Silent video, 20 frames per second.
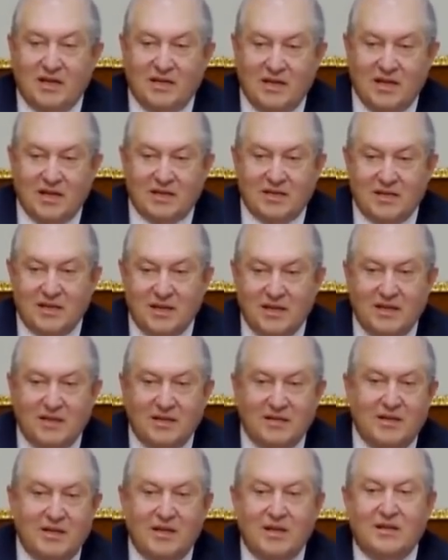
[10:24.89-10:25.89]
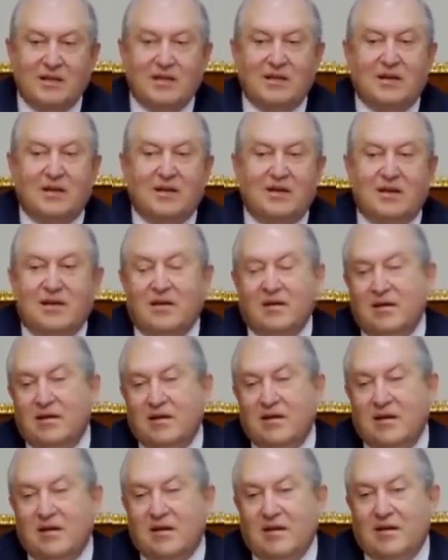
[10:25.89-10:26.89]
Yes, indeed,
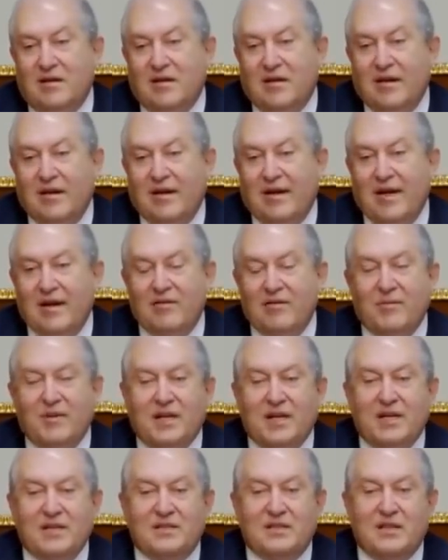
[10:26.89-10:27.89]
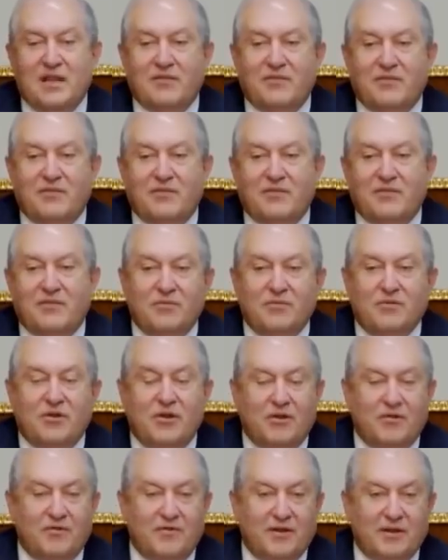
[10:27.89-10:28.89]
everybody is suffering from
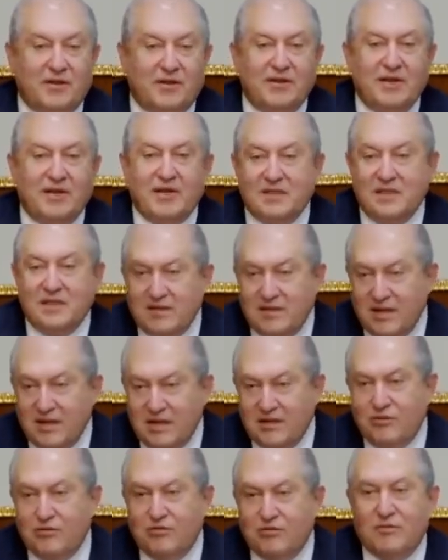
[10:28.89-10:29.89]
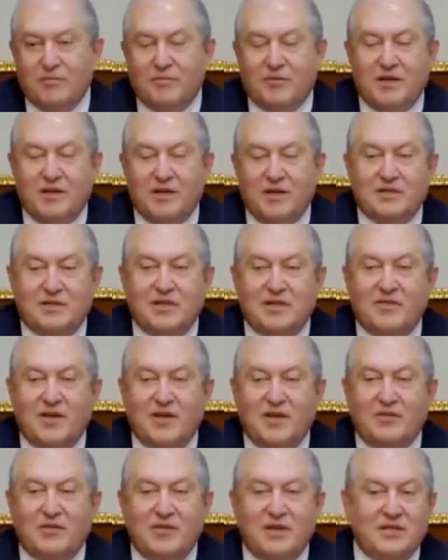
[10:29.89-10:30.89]
COVID. Yes, indeed, Europe is
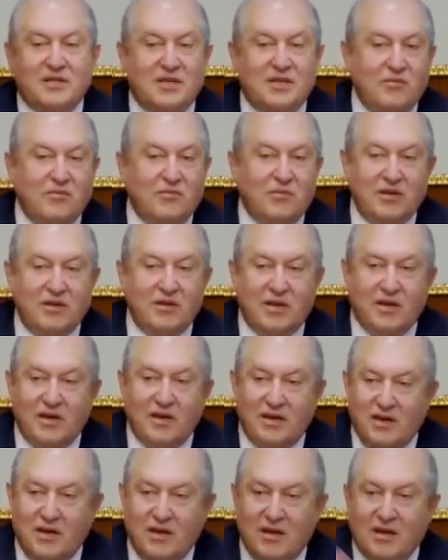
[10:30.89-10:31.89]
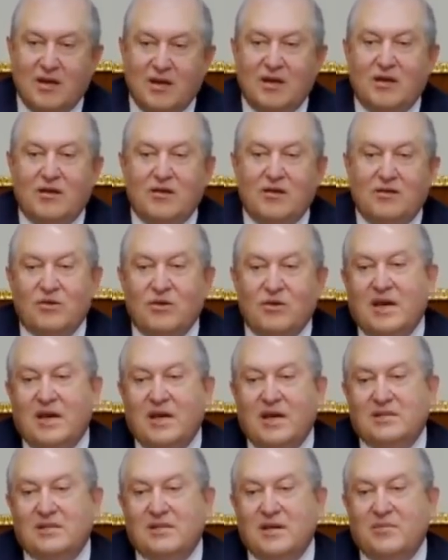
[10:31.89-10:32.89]
very busy with the
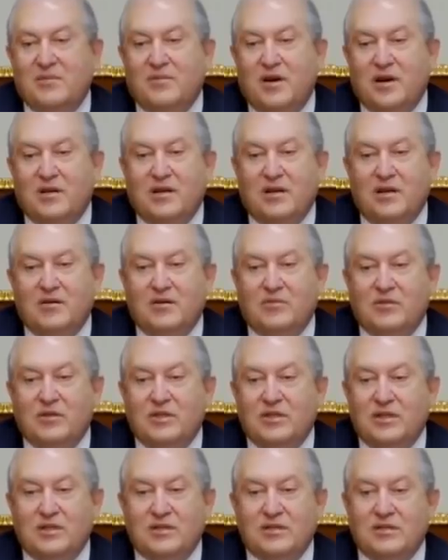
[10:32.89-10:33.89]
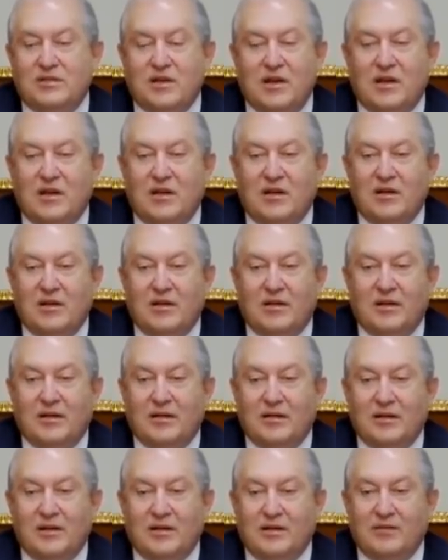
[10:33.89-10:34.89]
UK's departure, which is
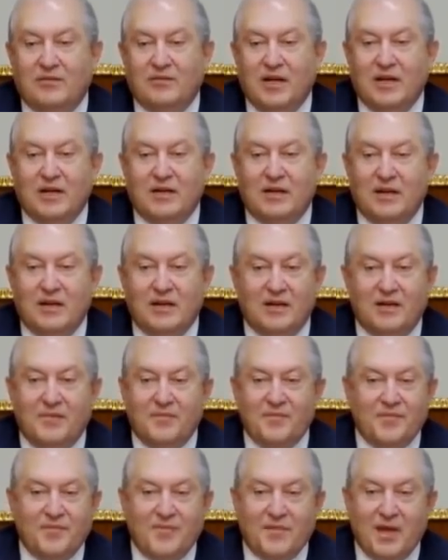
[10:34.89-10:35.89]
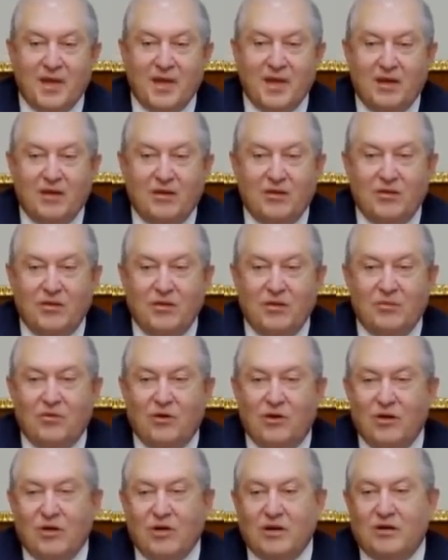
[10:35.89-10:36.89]
creating
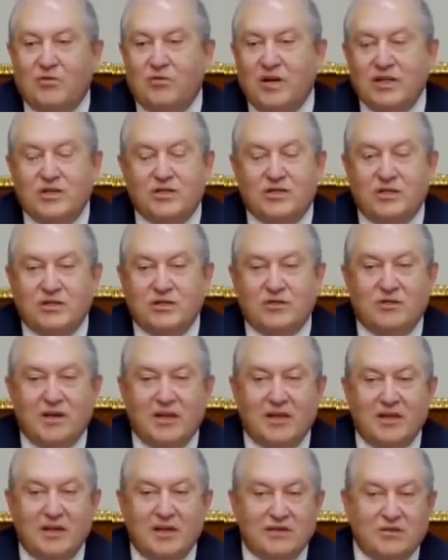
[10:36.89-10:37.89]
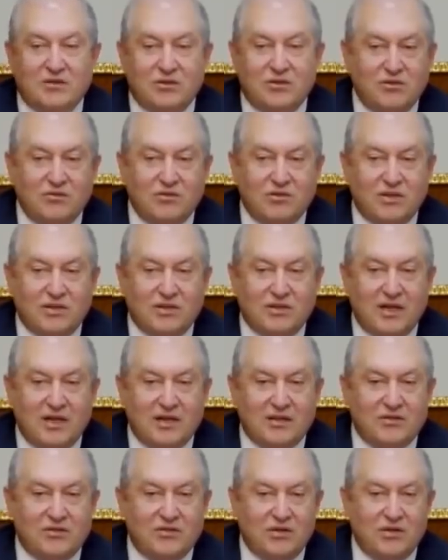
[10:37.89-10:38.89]
more questions rather than solutions,
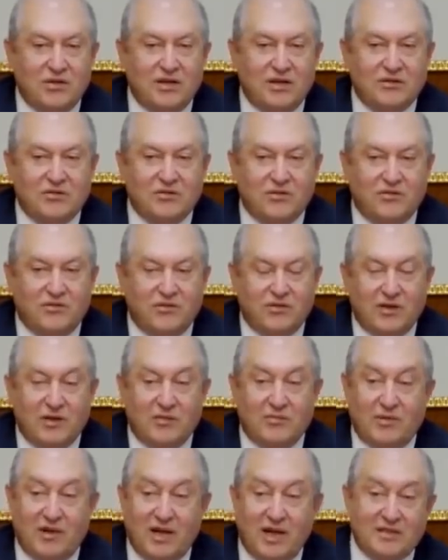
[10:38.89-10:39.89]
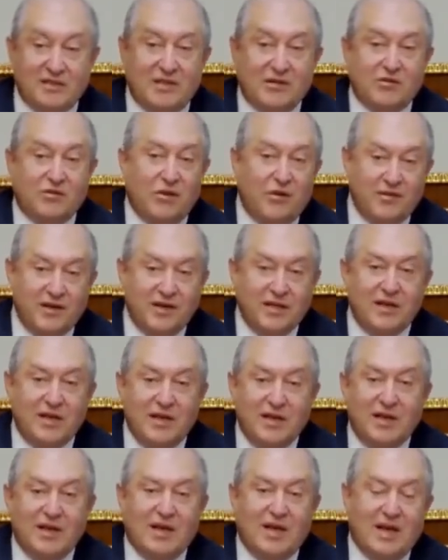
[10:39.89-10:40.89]
and so on and so forth. And plus the
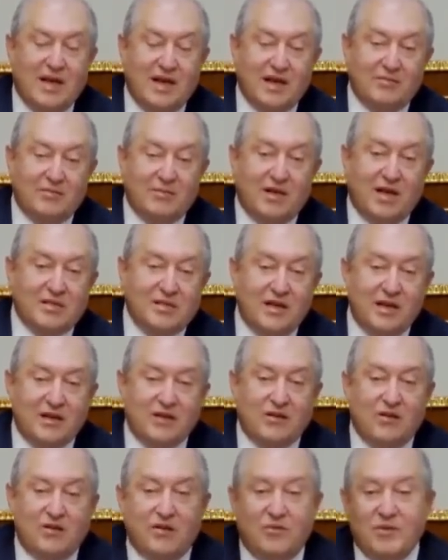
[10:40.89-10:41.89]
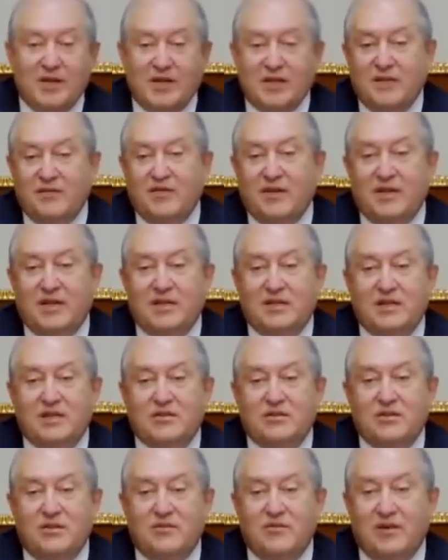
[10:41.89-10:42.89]
COVID, and plus the economic
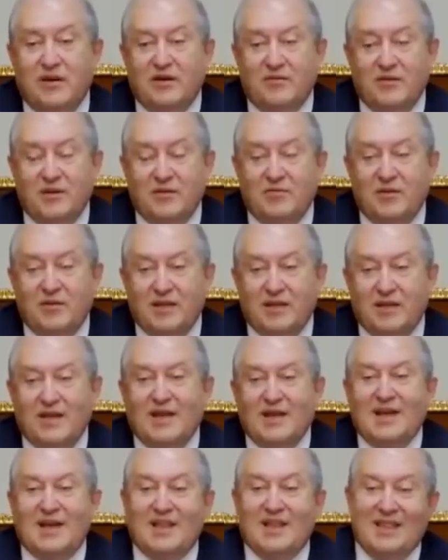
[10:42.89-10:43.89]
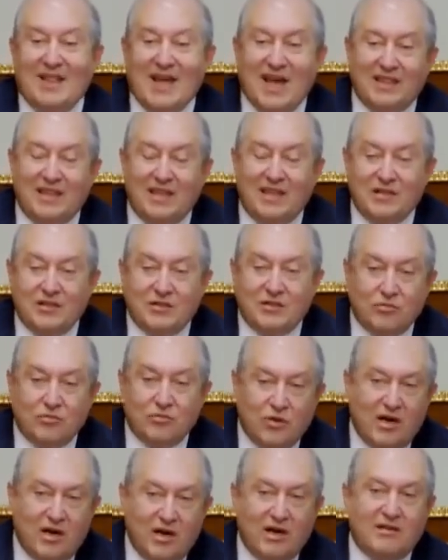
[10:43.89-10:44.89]
difficulties of everybody. That is
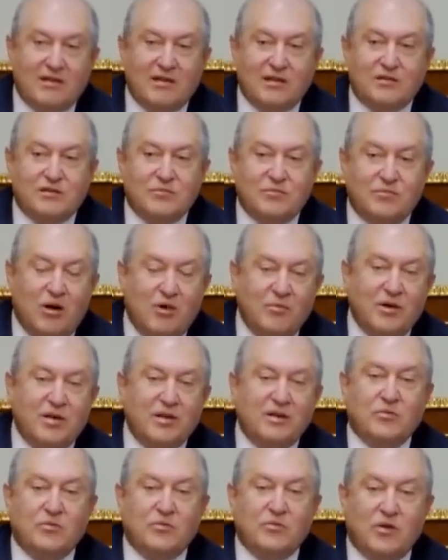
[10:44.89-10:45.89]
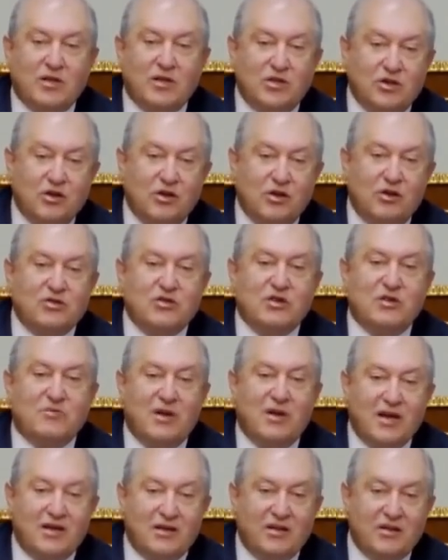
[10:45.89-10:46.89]
why this moment was chosen
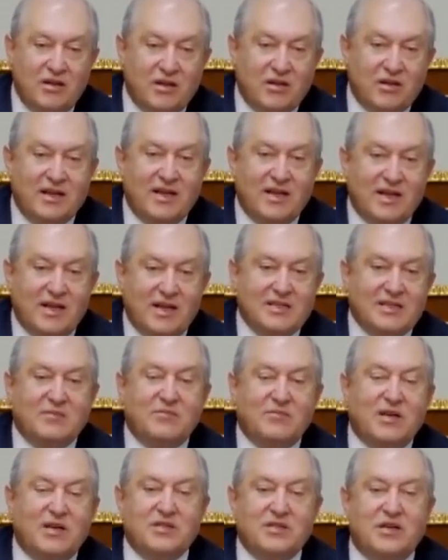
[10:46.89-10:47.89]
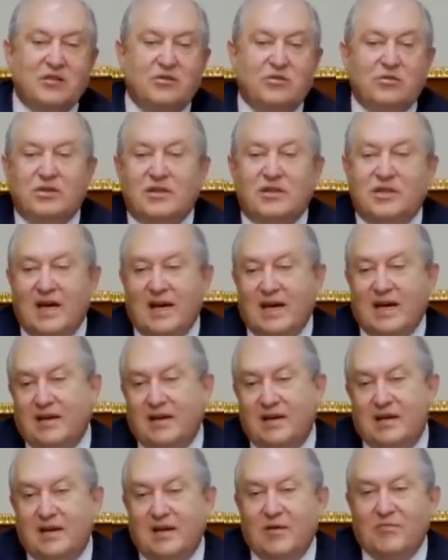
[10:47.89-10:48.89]
by Turkey and Azerbaijan to
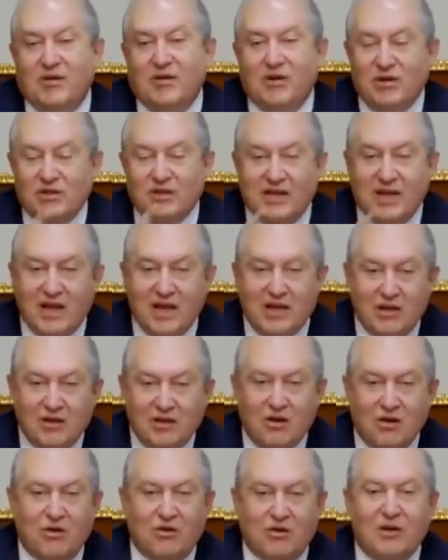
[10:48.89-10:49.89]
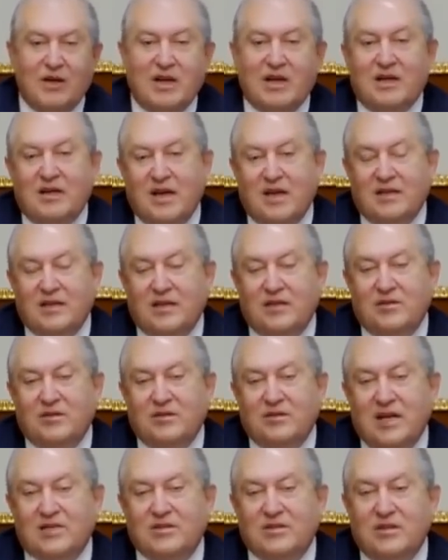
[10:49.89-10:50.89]
attack, because they know that the
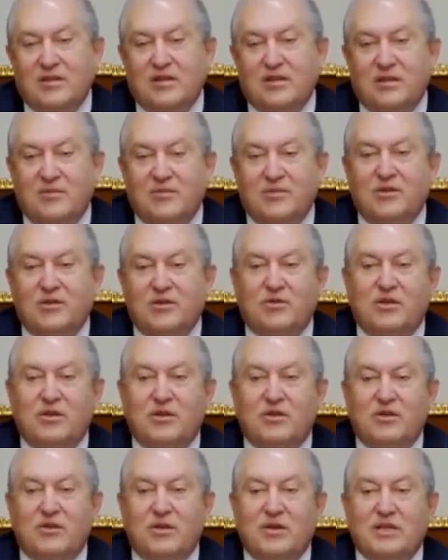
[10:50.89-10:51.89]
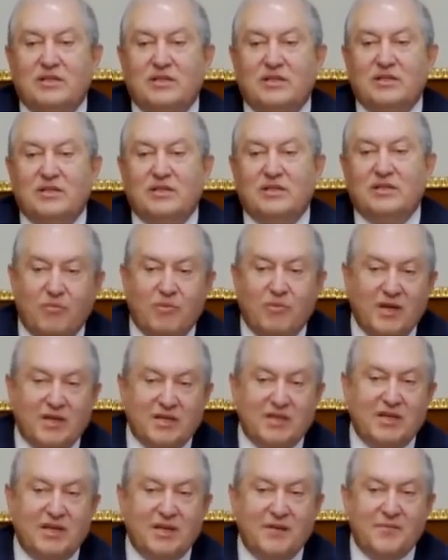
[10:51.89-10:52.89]
international community is so
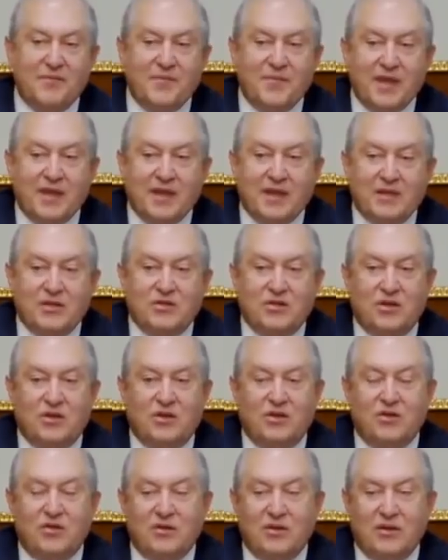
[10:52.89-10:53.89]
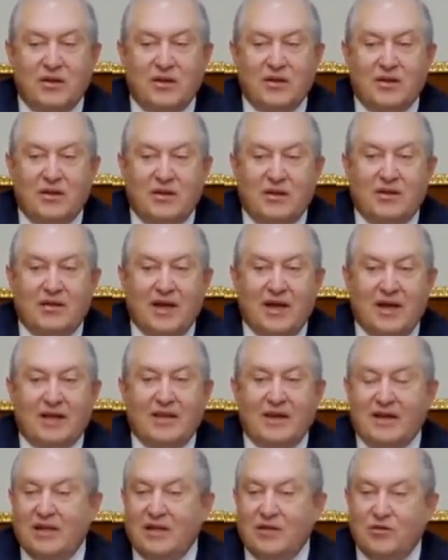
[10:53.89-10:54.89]
busy, so
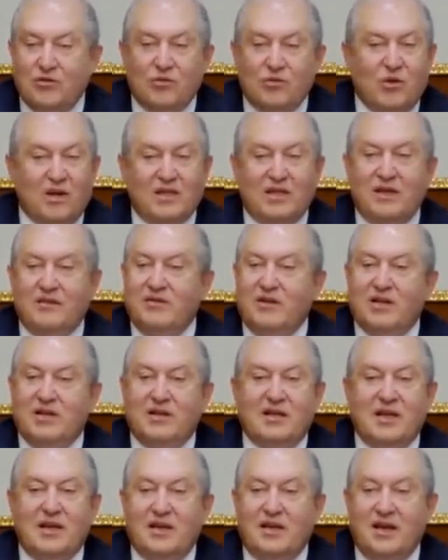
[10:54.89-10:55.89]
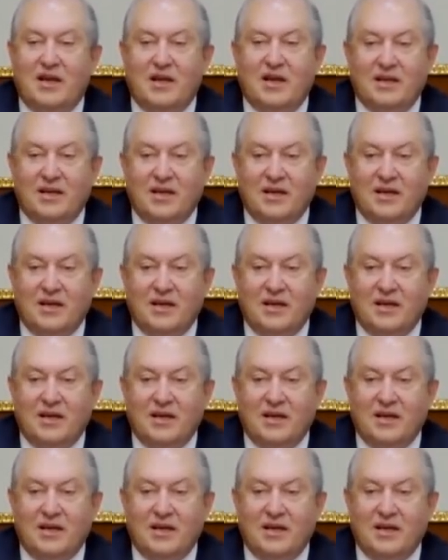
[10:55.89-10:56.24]
they can do whatever they like.